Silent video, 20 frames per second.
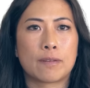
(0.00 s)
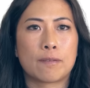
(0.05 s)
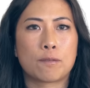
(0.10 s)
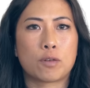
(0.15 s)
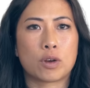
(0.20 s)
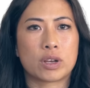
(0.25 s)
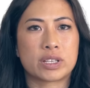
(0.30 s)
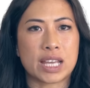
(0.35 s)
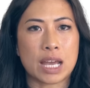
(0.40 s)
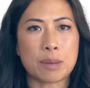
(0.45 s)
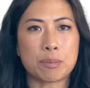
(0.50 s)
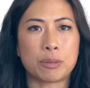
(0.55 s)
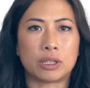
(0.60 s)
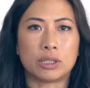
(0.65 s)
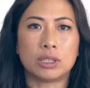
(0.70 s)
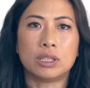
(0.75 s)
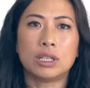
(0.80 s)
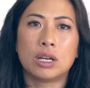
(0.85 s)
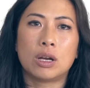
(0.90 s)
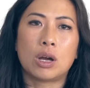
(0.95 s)
For
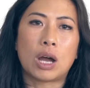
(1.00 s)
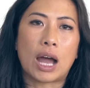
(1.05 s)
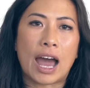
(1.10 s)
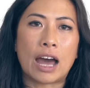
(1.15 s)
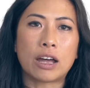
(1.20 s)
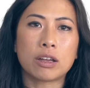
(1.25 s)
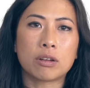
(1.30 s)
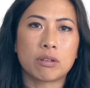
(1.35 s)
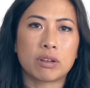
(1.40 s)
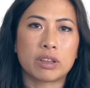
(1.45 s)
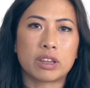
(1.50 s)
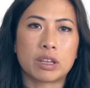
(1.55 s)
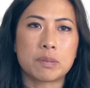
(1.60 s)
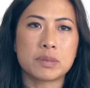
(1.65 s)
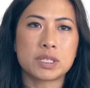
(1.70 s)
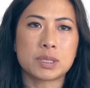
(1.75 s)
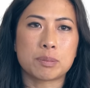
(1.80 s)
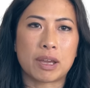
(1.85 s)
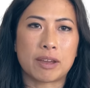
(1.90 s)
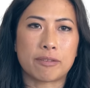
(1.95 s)
example,
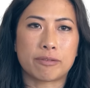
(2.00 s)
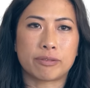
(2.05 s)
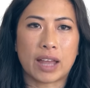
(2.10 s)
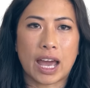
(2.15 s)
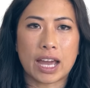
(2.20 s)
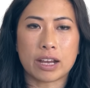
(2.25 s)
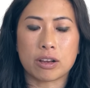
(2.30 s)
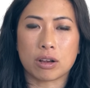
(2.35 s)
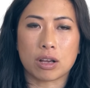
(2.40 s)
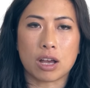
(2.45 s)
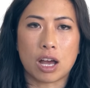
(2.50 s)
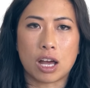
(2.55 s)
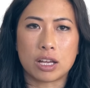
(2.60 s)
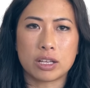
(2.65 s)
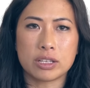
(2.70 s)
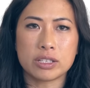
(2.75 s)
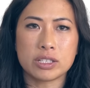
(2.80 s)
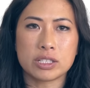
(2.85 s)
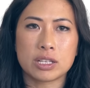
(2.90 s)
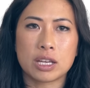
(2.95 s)
algorithms may flag your
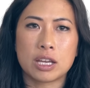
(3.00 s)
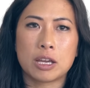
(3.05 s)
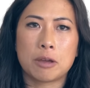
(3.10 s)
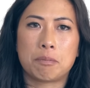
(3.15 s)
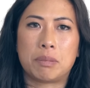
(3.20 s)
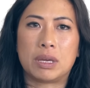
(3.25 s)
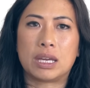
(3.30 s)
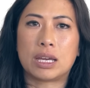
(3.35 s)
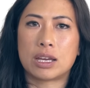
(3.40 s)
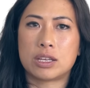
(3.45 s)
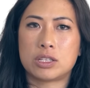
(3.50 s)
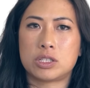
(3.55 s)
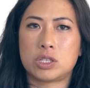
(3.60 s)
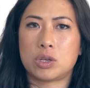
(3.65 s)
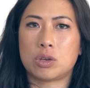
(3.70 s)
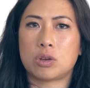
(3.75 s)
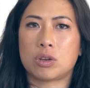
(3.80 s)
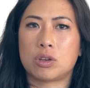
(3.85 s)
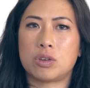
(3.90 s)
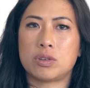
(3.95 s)
calls because
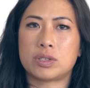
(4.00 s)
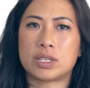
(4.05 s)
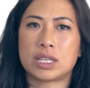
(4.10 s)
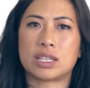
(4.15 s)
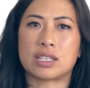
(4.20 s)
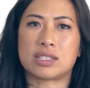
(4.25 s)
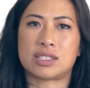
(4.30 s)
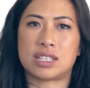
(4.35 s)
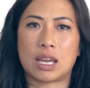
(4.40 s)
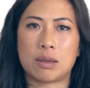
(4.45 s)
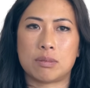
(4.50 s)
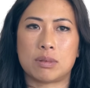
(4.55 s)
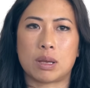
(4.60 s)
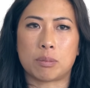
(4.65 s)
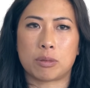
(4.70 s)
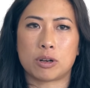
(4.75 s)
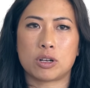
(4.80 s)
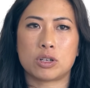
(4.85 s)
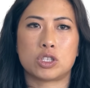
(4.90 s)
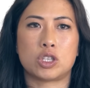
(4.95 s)
you're using the same
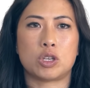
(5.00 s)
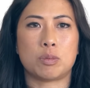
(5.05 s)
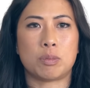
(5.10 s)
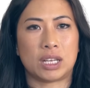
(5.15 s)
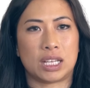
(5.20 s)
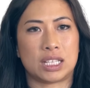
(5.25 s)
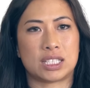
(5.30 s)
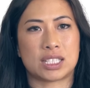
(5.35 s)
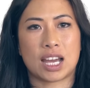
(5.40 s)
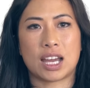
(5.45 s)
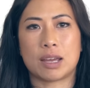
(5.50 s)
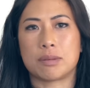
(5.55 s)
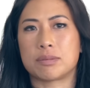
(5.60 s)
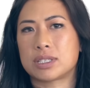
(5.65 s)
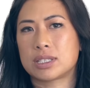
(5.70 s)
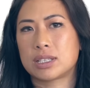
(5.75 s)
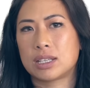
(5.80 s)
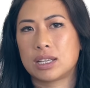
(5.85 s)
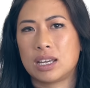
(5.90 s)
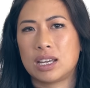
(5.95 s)
number too many
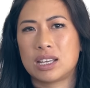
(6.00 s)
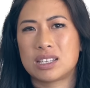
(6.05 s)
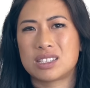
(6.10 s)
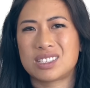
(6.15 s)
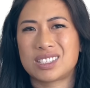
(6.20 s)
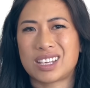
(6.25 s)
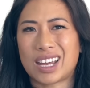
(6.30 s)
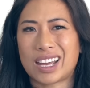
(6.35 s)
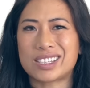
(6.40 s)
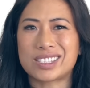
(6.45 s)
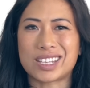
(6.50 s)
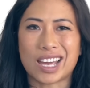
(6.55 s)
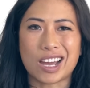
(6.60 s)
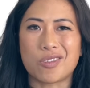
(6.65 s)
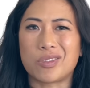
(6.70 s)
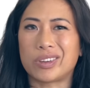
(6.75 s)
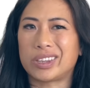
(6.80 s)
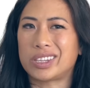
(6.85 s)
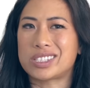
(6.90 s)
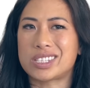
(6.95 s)
times. Stands
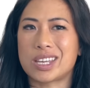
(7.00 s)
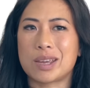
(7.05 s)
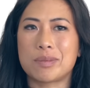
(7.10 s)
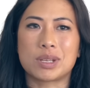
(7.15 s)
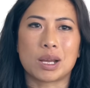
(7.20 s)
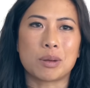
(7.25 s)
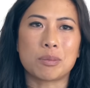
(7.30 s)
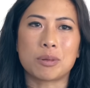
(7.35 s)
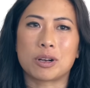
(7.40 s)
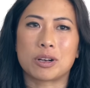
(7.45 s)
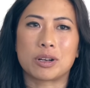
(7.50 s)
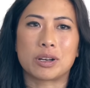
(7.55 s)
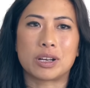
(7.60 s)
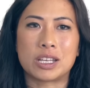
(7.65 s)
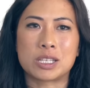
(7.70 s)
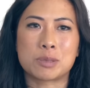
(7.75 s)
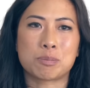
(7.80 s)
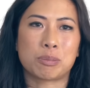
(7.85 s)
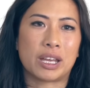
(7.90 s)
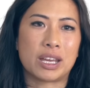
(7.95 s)
out when the same number
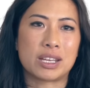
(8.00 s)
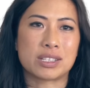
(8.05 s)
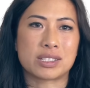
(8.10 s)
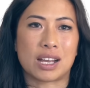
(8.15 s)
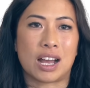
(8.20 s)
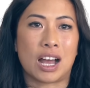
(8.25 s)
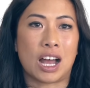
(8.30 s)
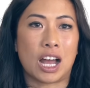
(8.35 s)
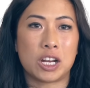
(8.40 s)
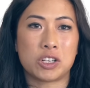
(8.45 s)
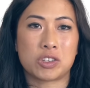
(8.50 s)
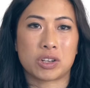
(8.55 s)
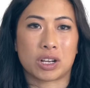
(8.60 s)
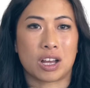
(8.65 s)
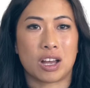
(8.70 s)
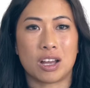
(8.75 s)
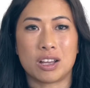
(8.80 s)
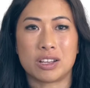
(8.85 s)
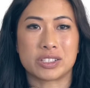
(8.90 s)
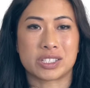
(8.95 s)
is placed 100
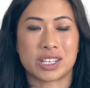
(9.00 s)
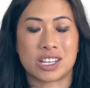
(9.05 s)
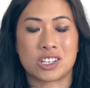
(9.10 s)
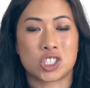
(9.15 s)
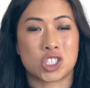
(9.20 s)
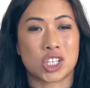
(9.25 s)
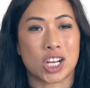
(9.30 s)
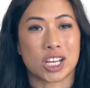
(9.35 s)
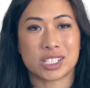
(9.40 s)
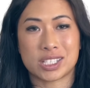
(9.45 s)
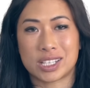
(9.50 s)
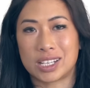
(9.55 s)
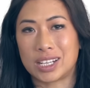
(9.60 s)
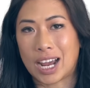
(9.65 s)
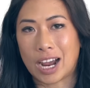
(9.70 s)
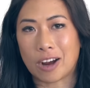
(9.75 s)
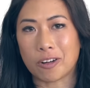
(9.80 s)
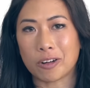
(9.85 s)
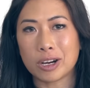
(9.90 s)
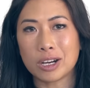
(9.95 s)
calls in just an
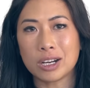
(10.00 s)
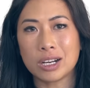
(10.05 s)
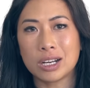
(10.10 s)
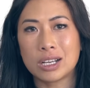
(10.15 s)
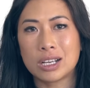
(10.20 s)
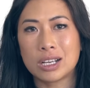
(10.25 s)
hour,